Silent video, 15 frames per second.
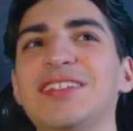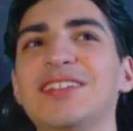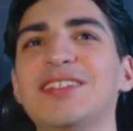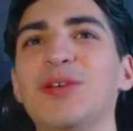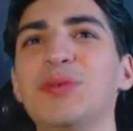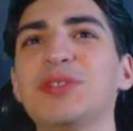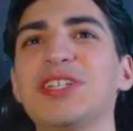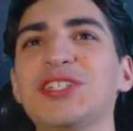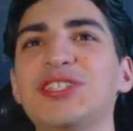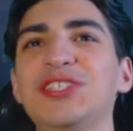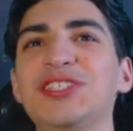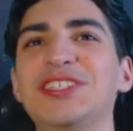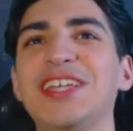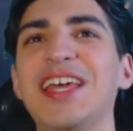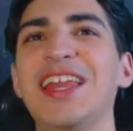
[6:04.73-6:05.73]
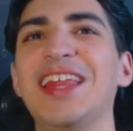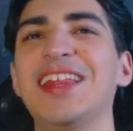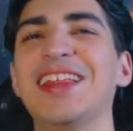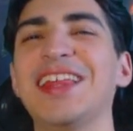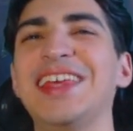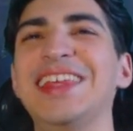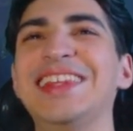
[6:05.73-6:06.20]
It's almost like she's
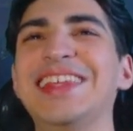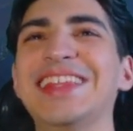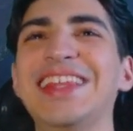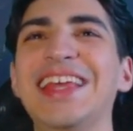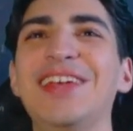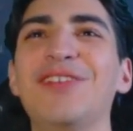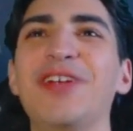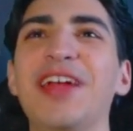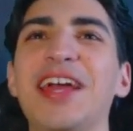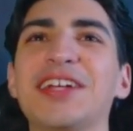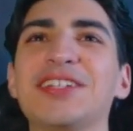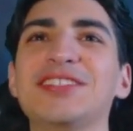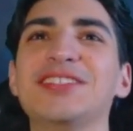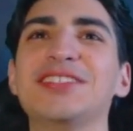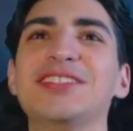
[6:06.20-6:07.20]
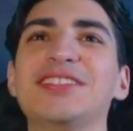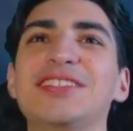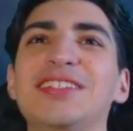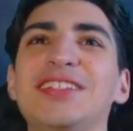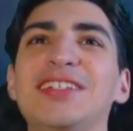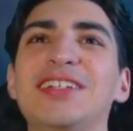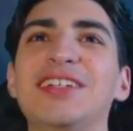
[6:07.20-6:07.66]
getting like delayed reactions.
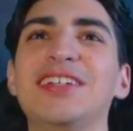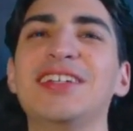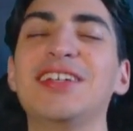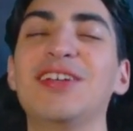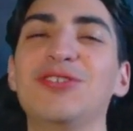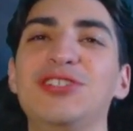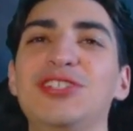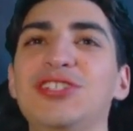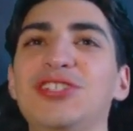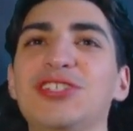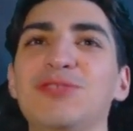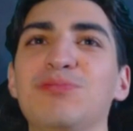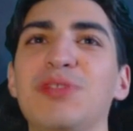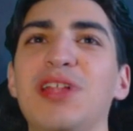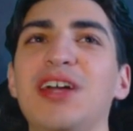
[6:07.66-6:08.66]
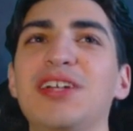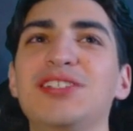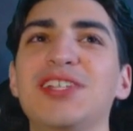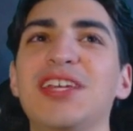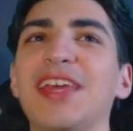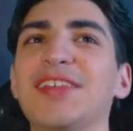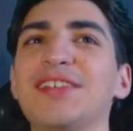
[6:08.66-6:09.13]
No, she's just blind.
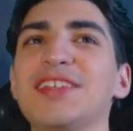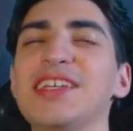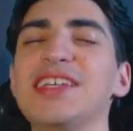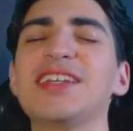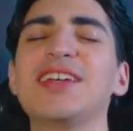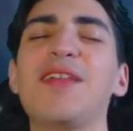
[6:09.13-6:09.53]
She can't see.